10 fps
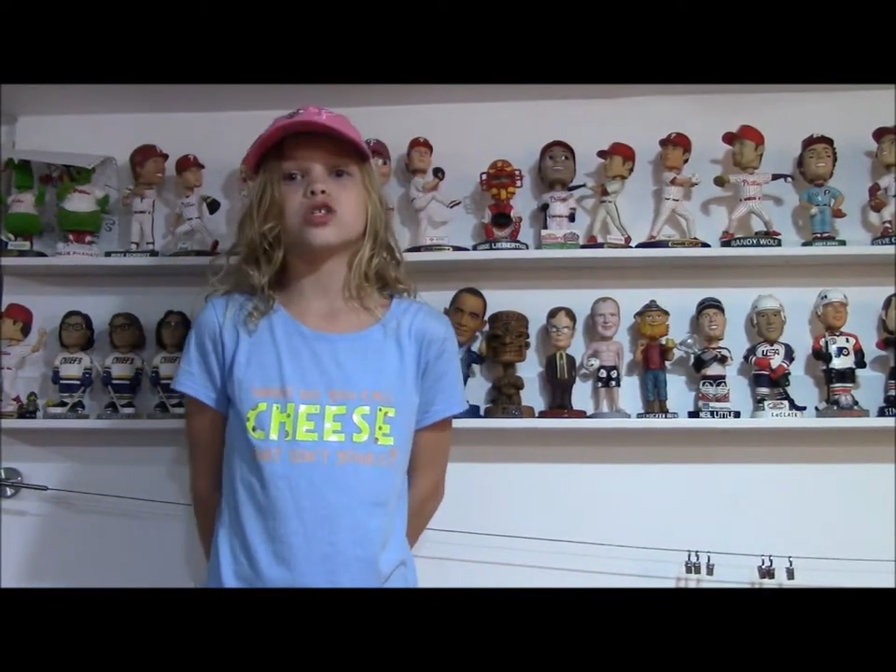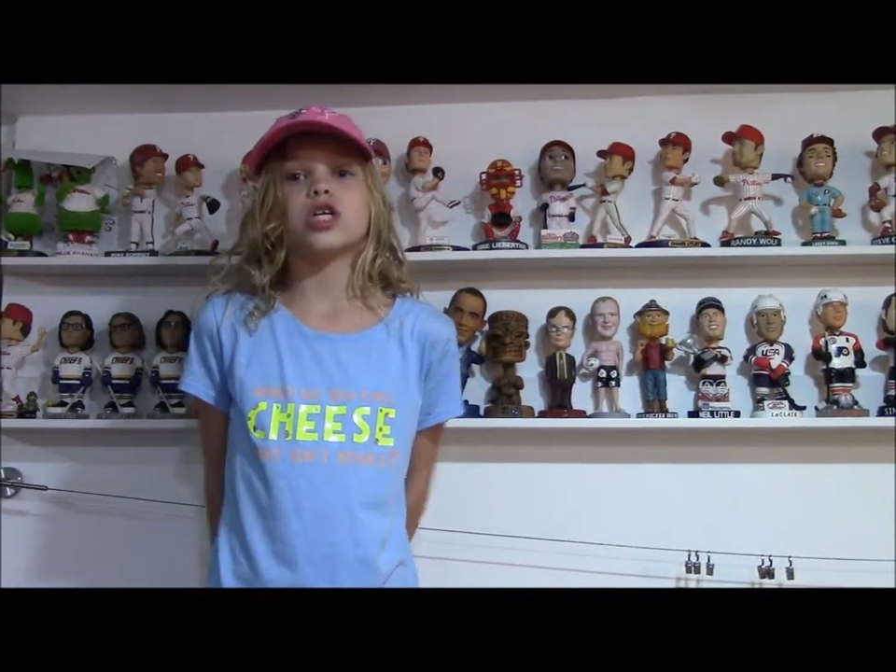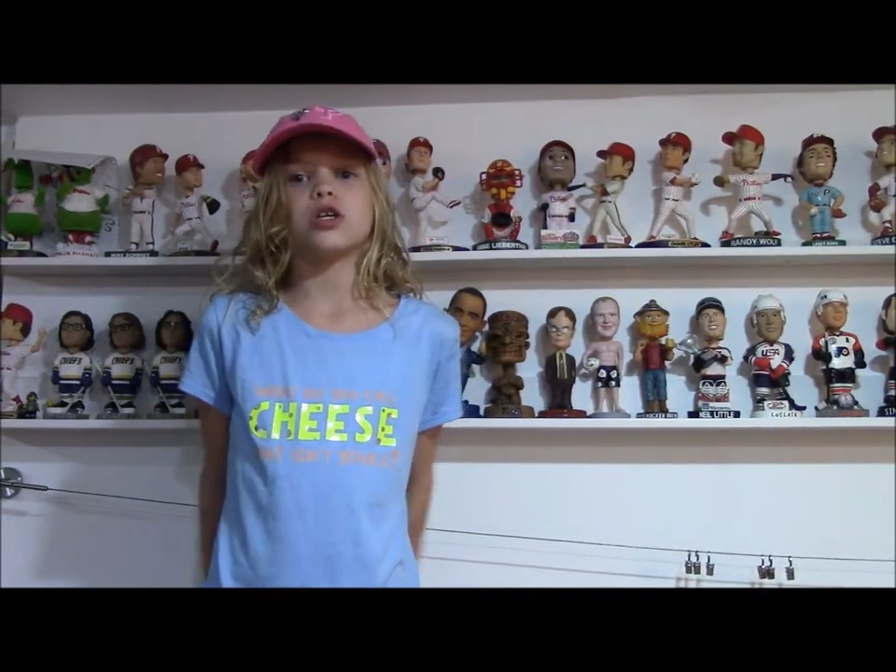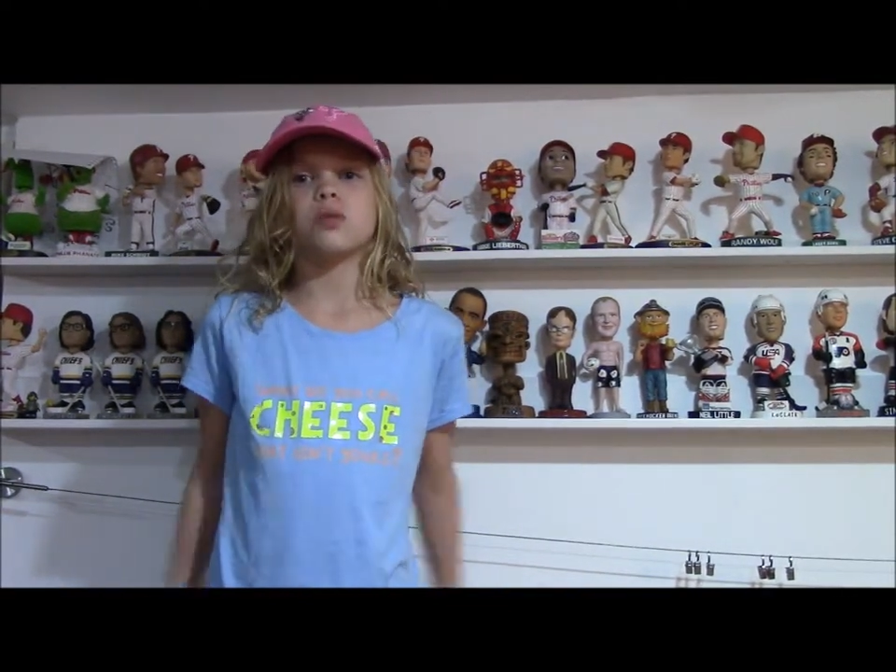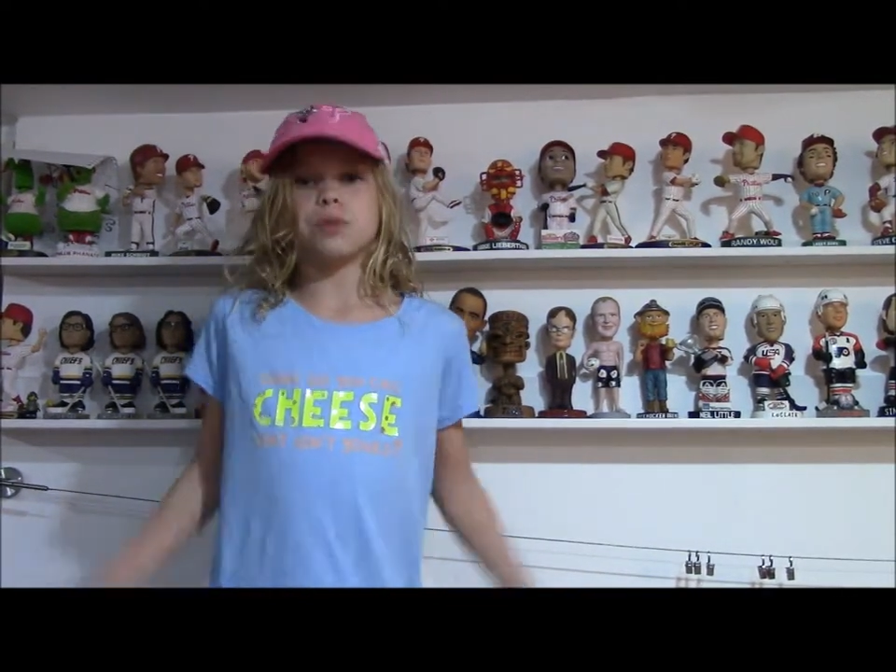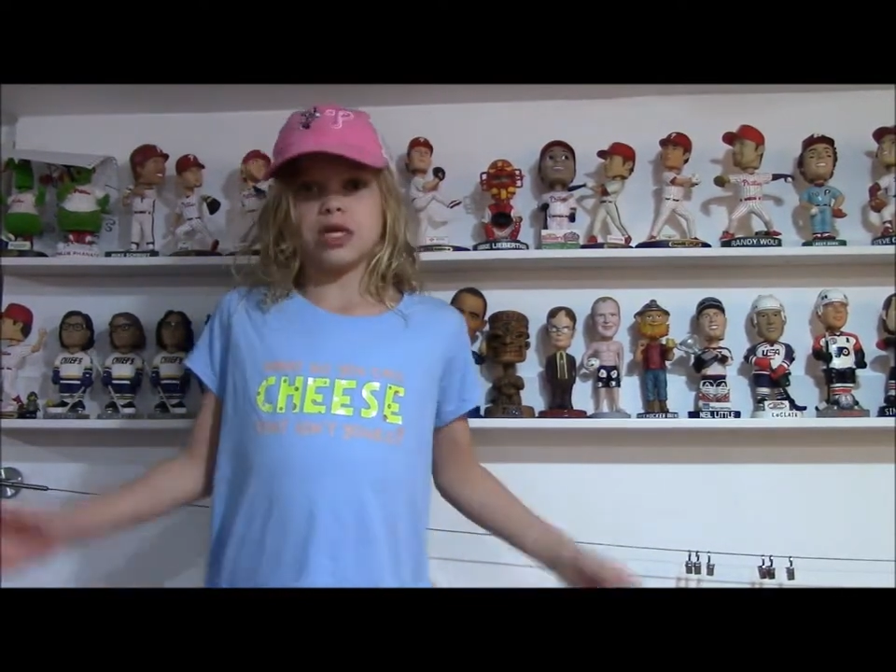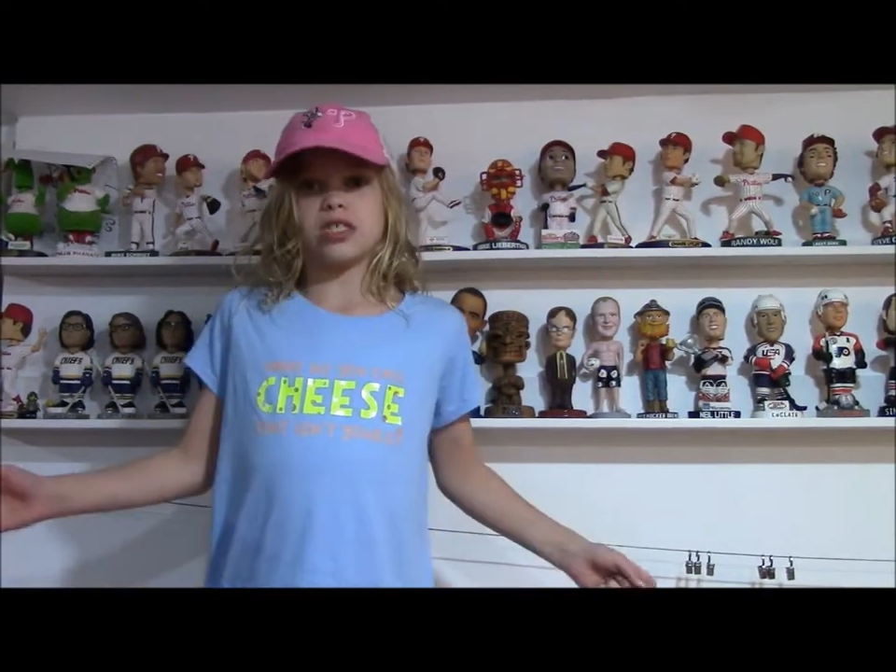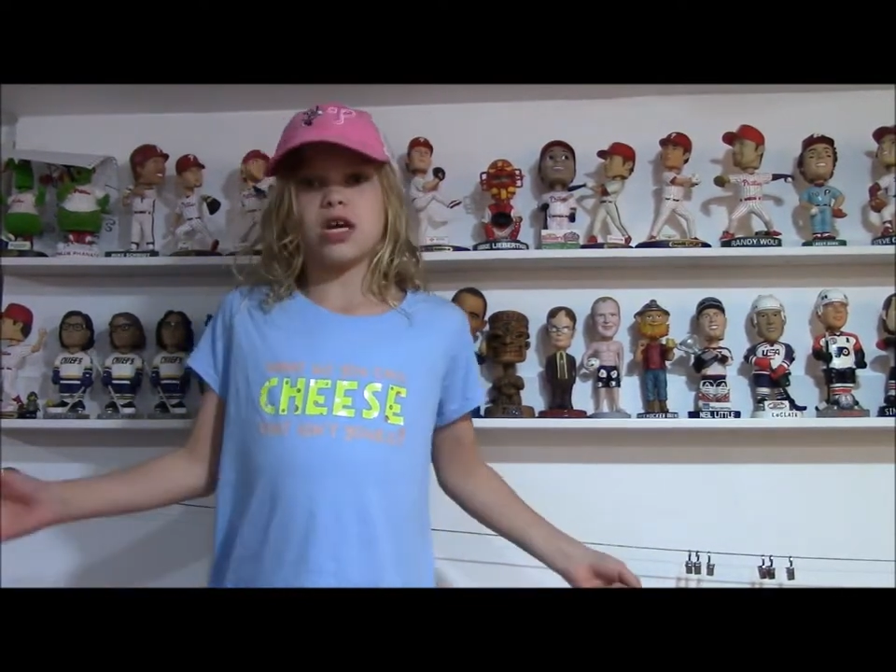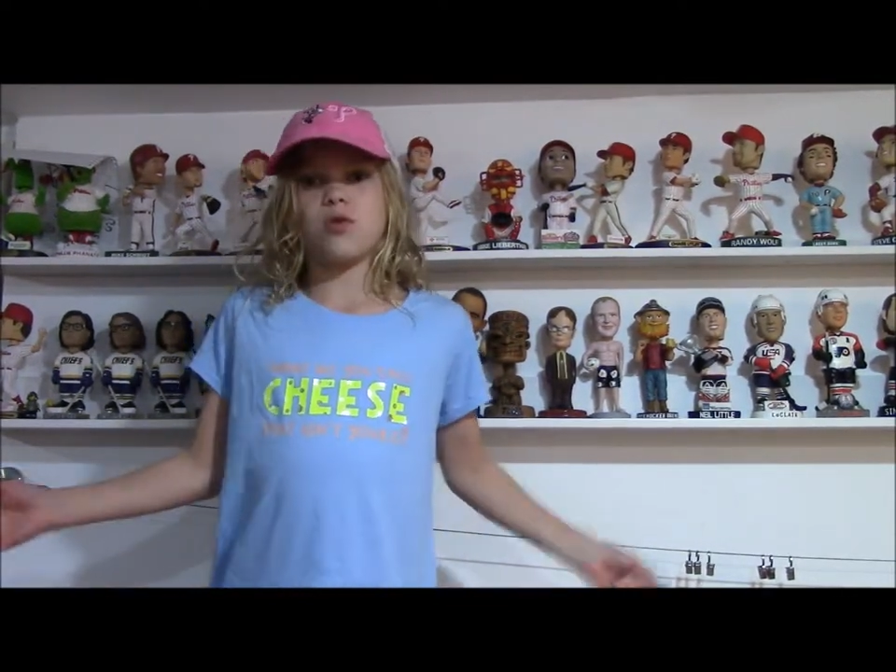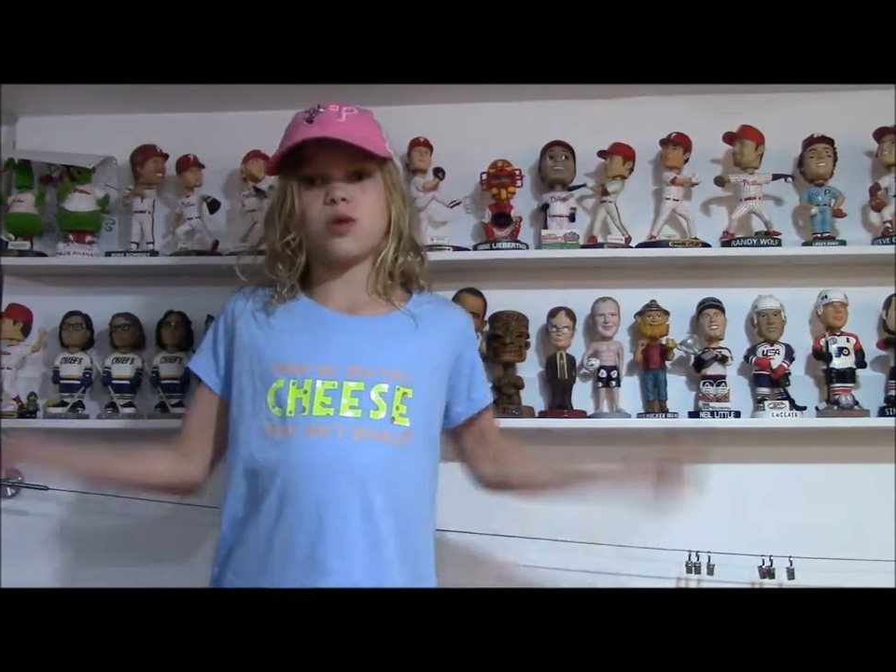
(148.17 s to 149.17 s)
share your big
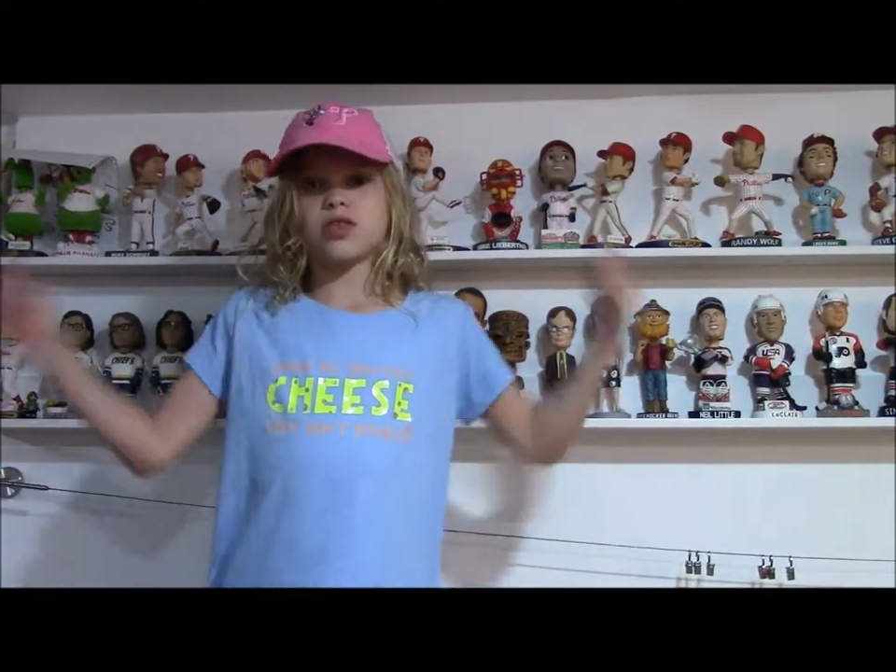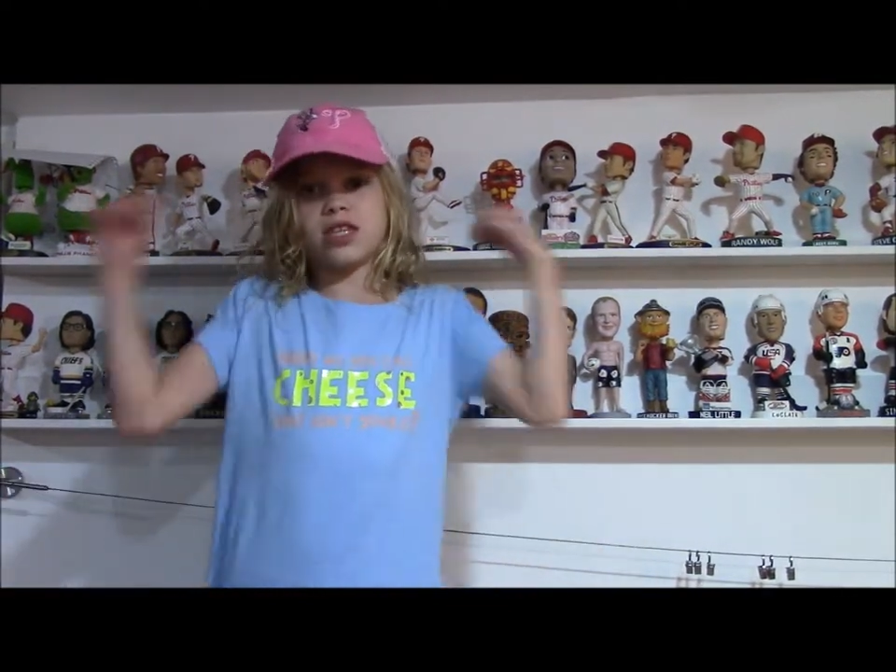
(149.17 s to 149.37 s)
day with